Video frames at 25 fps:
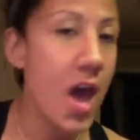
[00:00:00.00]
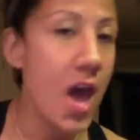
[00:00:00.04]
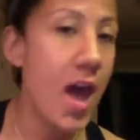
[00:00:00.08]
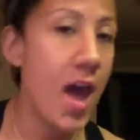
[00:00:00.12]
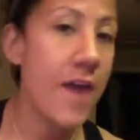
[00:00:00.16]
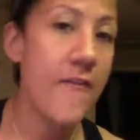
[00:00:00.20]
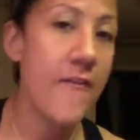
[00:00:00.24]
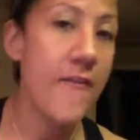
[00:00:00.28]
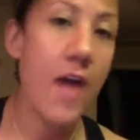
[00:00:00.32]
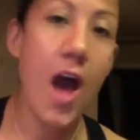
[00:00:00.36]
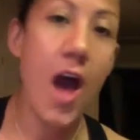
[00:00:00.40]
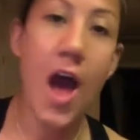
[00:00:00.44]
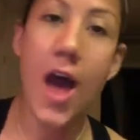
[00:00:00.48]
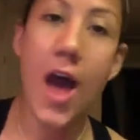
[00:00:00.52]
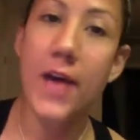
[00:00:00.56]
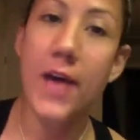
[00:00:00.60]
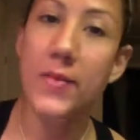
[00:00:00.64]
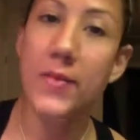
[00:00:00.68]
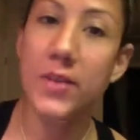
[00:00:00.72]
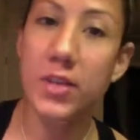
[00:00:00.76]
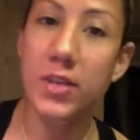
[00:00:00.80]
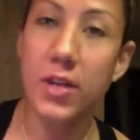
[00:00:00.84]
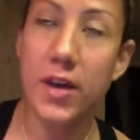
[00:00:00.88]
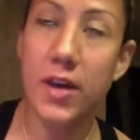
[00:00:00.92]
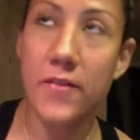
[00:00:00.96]
if
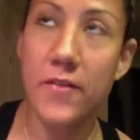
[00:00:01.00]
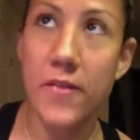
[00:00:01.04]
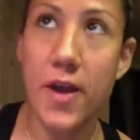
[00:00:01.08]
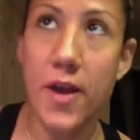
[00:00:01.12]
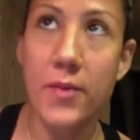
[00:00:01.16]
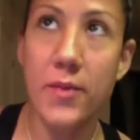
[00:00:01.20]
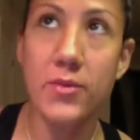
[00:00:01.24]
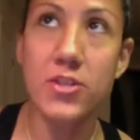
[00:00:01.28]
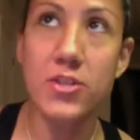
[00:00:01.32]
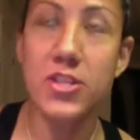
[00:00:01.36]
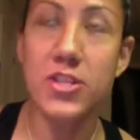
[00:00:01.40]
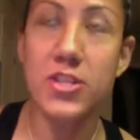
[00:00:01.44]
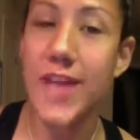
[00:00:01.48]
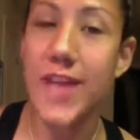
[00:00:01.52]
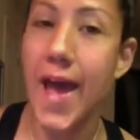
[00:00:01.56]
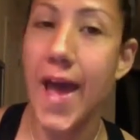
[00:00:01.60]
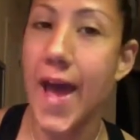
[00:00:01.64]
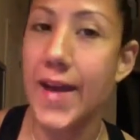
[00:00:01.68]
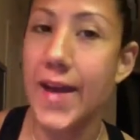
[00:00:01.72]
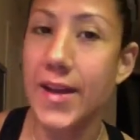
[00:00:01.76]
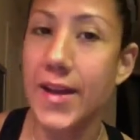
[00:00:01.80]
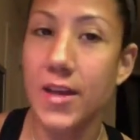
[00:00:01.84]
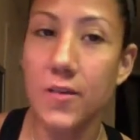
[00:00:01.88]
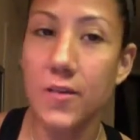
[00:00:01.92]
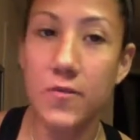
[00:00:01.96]
I were just
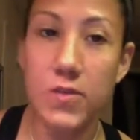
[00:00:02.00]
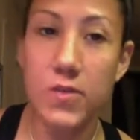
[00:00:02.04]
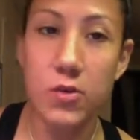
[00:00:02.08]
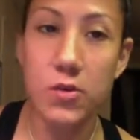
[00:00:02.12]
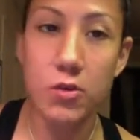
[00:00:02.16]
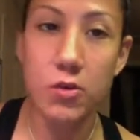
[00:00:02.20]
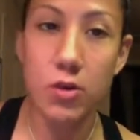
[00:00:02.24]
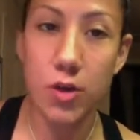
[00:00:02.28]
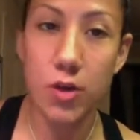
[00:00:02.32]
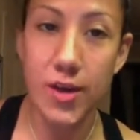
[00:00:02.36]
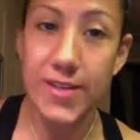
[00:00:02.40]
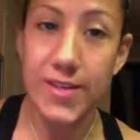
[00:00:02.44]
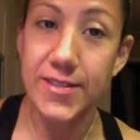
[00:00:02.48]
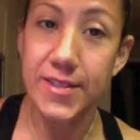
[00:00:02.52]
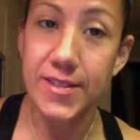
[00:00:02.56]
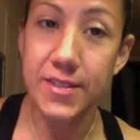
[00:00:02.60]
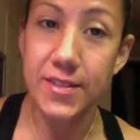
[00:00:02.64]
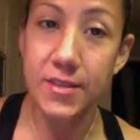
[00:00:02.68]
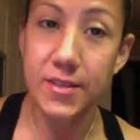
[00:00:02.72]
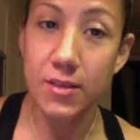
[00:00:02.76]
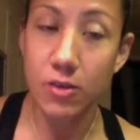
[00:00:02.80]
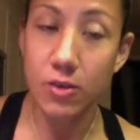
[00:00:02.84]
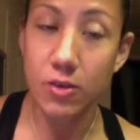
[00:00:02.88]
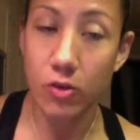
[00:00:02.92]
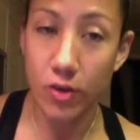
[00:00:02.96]
adding a few
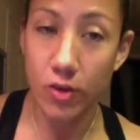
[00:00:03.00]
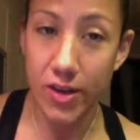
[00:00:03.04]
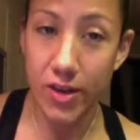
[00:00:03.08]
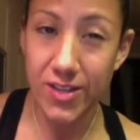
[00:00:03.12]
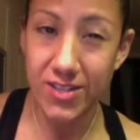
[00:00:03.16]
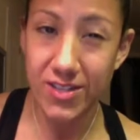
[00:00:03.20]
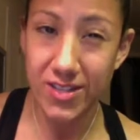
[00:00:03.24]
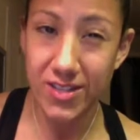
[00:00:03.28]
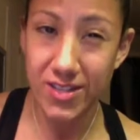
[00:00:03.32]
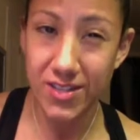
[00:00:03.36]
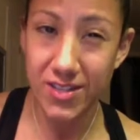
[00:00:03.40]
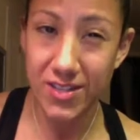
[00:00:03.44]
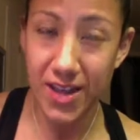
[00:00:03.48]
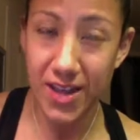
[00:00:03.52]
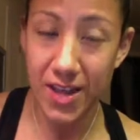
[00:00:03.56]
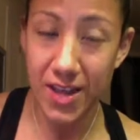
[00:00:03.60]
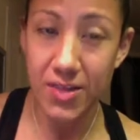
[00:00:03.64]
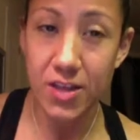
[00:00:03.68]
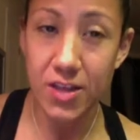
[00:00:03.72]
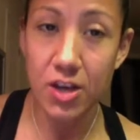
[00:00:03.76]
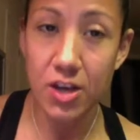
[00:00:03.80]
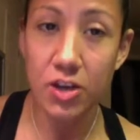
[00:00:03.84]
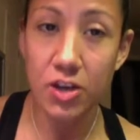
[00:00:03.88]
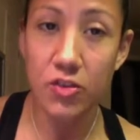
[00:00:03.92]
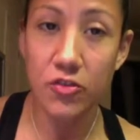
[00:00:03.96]
craisins in
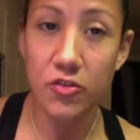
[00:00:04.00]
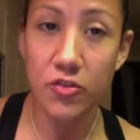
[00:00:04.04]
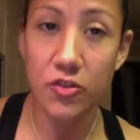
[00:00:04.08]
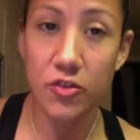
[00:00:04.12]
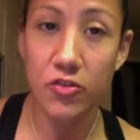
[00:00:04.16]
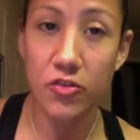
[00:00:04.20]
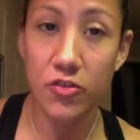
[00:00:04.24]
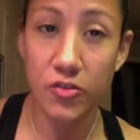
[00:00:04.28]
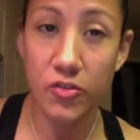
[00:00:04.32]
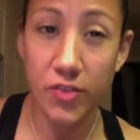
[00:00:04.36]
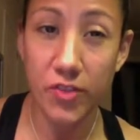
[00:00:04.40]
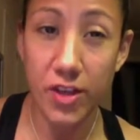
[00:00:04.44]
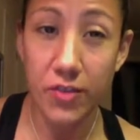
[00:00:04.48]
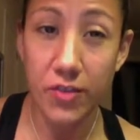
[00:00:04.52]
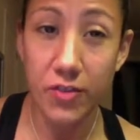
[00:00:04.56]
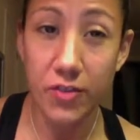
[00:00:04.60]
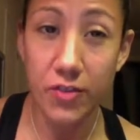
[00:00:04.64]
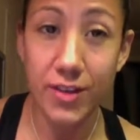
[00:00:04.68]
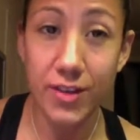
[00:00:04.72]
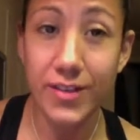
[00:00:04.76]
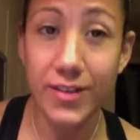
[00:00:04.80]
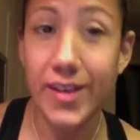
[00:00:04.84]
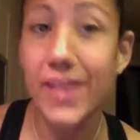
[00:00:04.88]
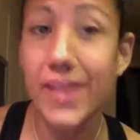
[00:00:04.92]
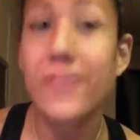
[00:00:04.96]
there for
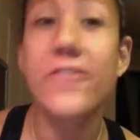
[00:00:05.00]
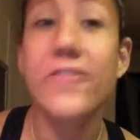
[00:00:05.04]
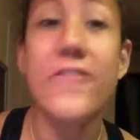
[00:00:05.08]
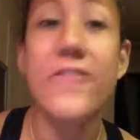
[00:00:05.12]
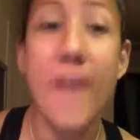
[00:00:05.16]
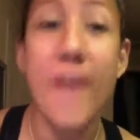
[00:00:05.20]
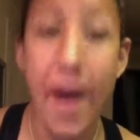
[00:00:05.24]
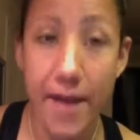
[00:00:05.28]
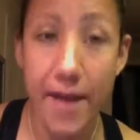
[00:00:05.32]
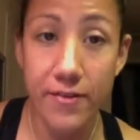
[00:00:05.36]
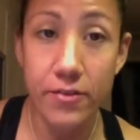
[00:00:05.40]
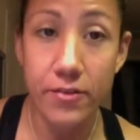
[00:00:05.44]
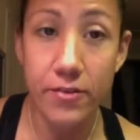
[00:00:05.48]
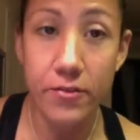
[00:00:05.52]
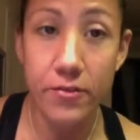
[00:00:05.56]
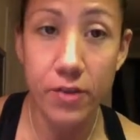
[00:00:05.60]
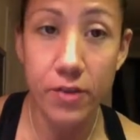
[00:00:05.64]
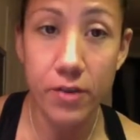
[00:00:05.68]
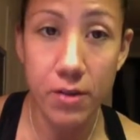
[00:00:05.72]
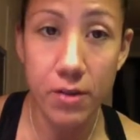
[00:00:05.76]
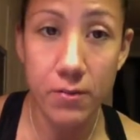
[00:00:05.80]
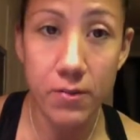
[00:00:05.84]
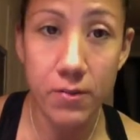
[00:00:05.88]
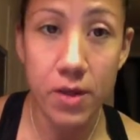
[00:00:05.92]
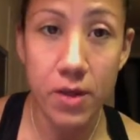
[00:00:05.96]
flavoring, like 5 of
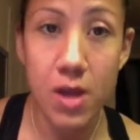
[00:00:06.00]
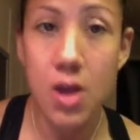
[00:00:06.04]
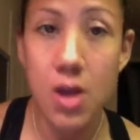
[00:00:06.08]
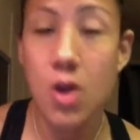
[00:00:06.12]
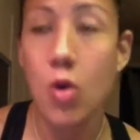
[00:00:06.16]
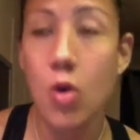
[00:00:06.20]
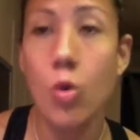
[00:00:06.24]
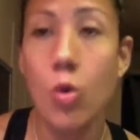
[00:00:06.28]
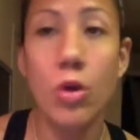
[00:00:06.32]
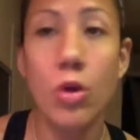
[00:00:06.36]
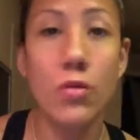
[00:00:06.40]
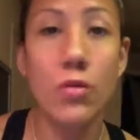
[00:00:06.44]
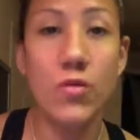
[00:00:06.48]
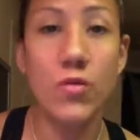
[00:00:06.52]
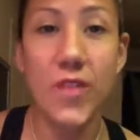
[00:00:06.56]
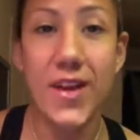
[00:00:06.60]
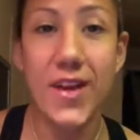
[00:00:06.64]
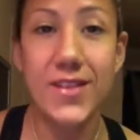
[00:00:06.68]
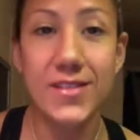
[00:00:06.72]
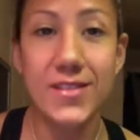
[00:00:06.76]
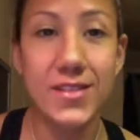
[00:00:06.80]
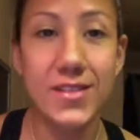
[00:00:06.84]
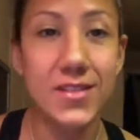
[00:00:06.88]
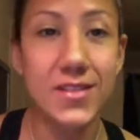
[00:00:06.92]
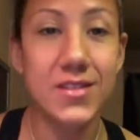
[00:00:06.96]
them, or
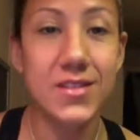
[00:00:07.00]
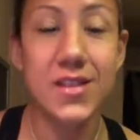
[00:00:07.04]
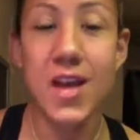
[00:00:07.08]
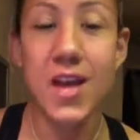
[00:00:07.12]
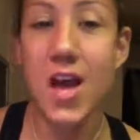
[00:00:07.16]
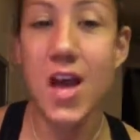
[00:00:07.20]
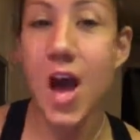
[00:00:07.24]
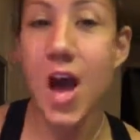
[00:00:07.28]
raisins,